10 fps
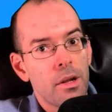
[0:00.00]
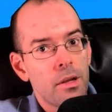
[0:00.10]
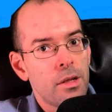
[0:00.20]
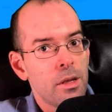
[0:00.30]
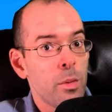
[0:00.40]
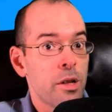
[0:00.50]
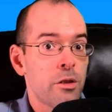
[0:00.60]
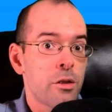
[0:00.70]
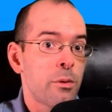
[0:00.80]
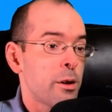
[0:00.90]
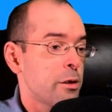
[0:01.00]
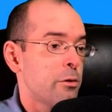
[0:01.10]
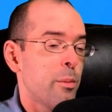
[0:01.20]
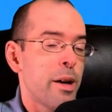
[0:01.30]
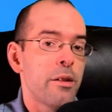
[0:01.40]
C major's
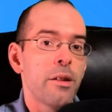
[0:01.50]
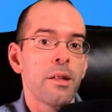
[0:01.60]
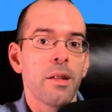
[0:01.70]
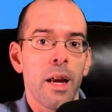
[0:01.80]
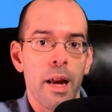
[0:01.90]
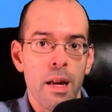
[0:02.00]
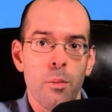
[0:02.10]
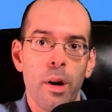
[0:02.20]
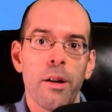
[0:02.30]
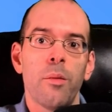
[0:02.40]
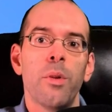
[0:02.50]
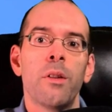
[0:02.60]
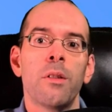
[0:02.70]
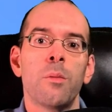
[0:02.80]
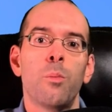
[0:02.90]
relative minor is A minor
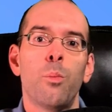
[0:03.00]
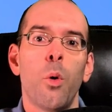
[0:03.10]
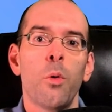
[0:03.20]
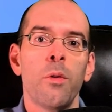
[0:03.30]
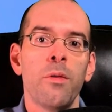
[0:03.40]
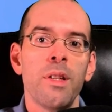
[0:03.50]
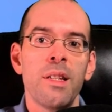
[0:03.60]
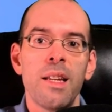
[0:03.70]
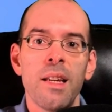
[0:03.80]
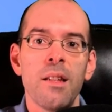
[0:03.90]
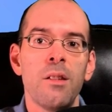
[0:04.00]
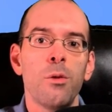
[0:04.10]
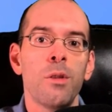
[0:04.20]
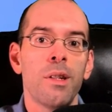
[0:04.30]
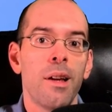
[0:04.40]
because both of these keys
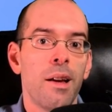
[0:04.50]
use